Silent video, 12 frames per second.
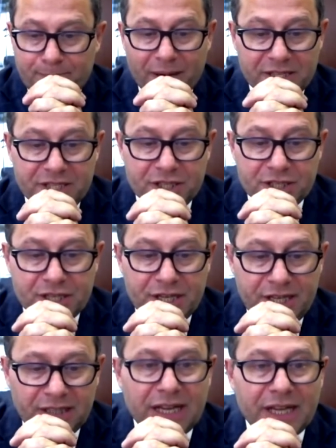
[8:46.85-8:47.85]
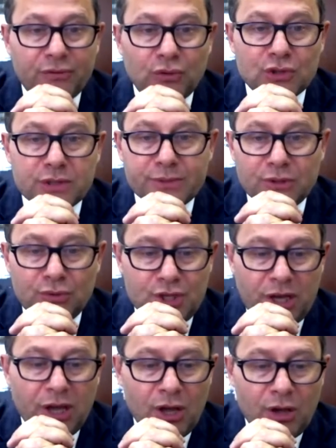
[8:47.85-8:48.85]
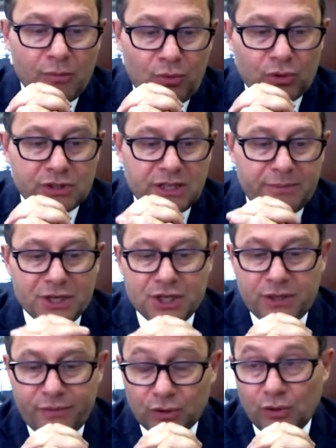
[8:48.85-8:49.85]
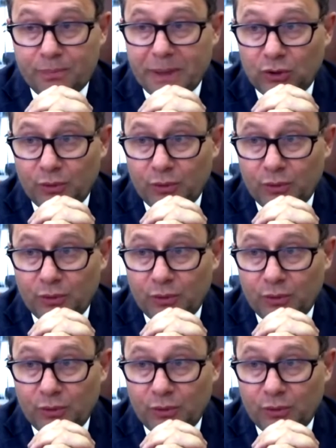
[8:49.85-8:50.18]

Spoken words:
evidence level, real-world evidence is not presented.